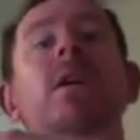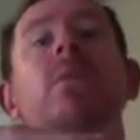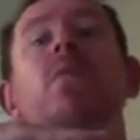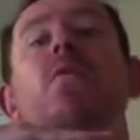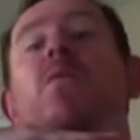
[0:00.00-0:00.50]

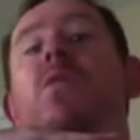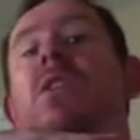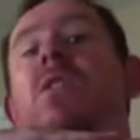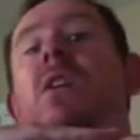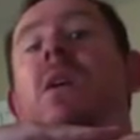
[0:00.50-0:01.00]
And before you
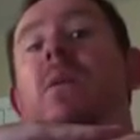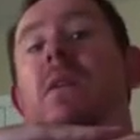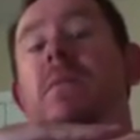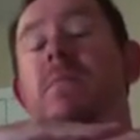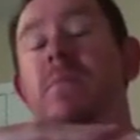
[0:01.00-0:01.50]
know it,
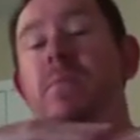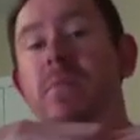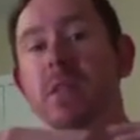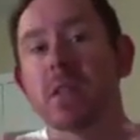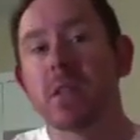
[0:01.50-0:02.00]

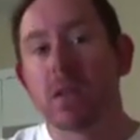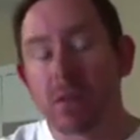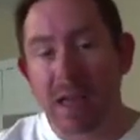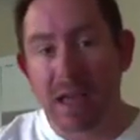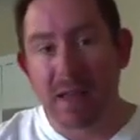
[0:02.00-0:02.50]
you're
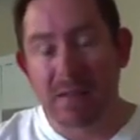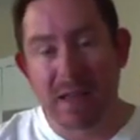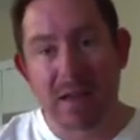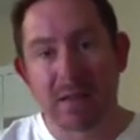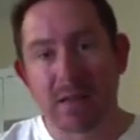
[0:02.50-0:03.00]
looking at
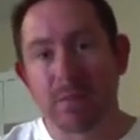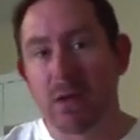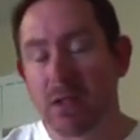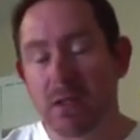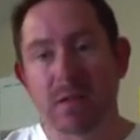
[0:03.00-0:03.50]
that
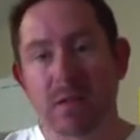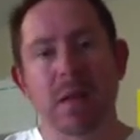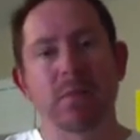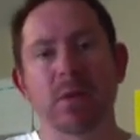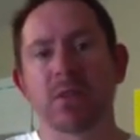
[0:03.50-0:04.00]
person
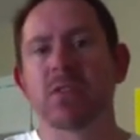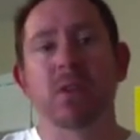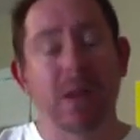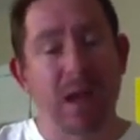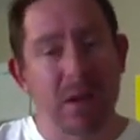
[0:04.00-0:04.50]
you
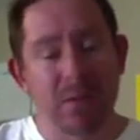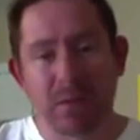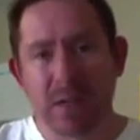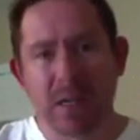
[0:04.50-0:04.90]
love,